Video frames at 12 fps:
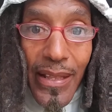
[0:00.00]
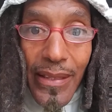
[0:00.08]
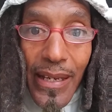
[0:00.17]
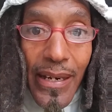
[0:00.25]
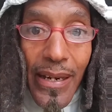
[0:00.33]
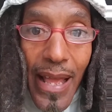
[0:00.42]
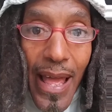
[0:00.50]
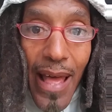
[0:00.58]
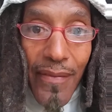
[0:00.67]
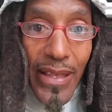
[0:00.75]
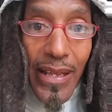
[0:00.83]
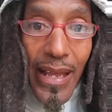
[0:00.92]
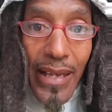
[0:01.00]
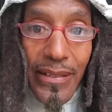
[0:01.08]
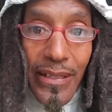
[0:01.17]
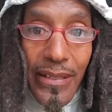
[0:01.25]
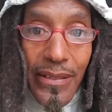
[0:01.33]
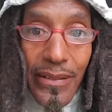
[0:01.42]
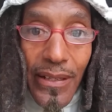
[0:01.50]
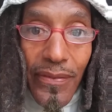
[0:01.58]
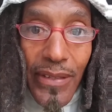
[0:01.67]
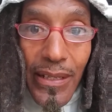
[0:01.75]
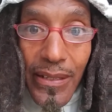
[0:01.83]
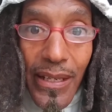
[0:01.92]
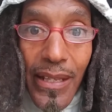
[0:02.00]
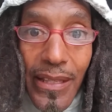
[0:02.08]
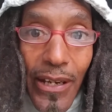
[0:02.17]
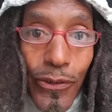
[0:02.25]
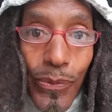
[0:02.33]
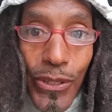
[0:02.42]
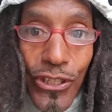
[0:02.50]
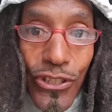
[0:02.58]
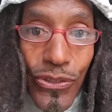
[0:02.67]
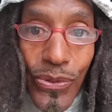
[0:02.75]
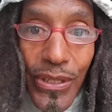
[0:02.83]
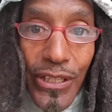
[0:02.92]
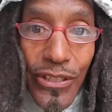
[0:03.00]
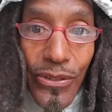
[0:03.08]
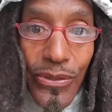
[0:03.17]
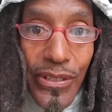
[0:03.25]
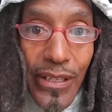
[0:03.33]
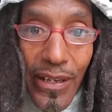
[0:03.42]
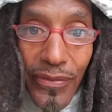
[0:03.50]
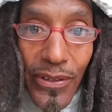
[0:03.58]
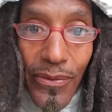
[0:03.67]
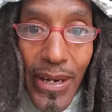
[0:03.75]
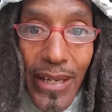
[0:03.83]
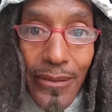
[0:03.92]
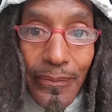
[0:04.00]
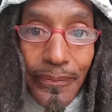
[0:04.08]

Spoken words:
They didn't have that access. If they did, they would have been suing these schools left and right.